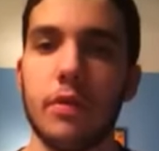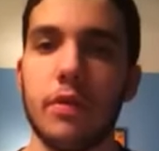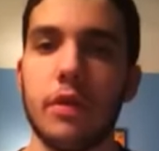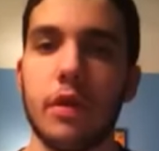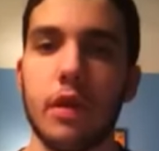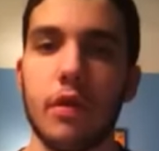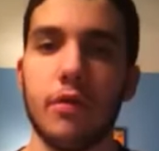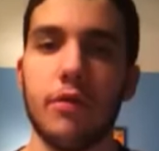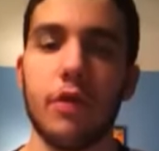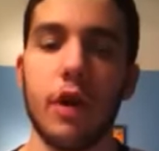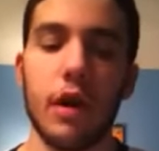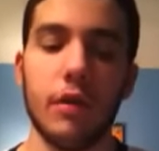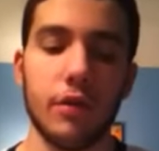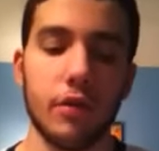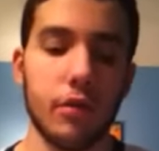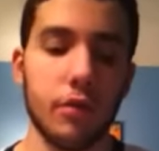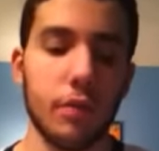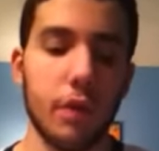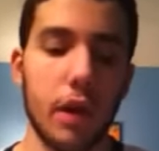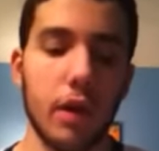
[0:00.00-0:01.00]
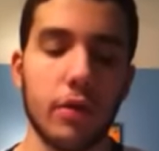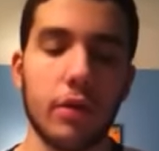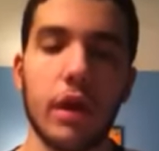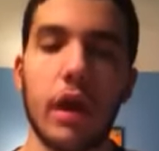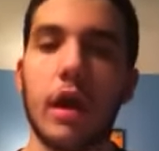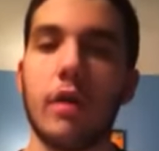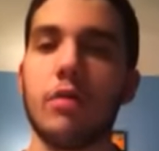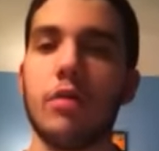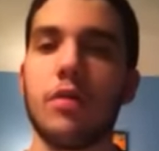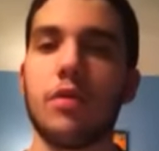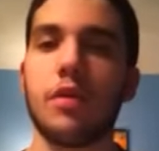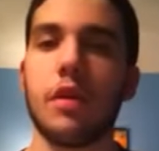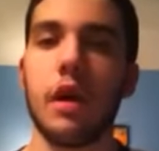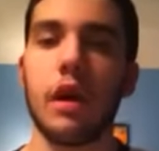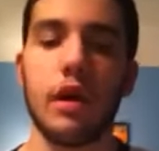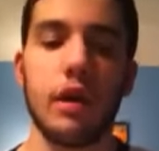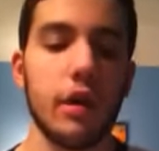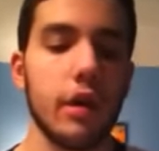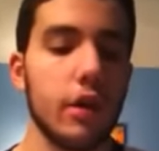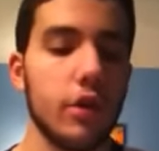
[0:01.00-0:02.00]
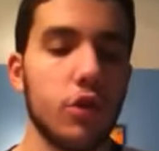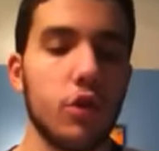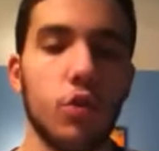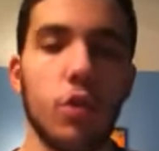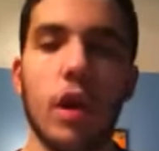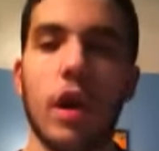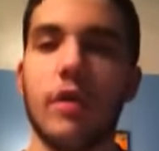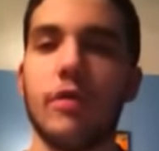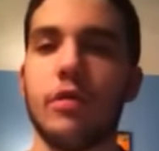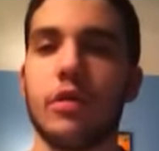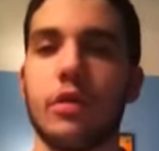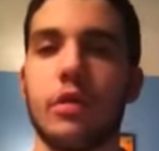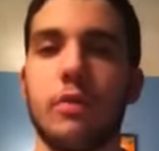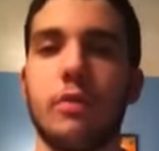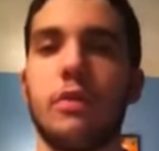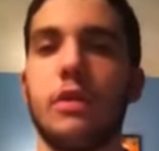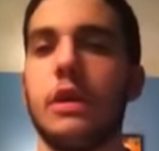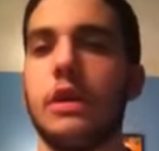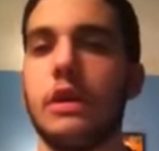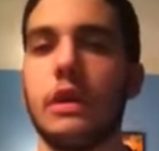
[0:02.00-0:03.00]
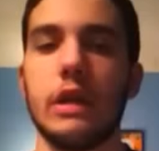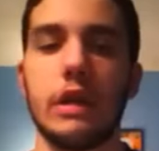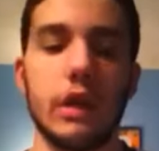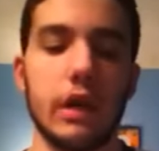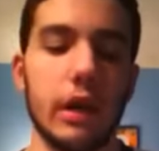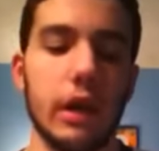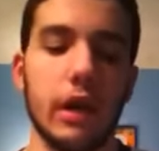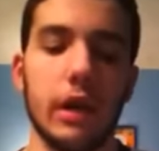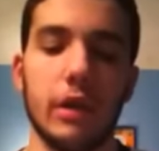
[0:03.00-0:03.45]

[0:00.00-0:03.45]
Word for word: near 500-pound guy, we'll say, to ever compete.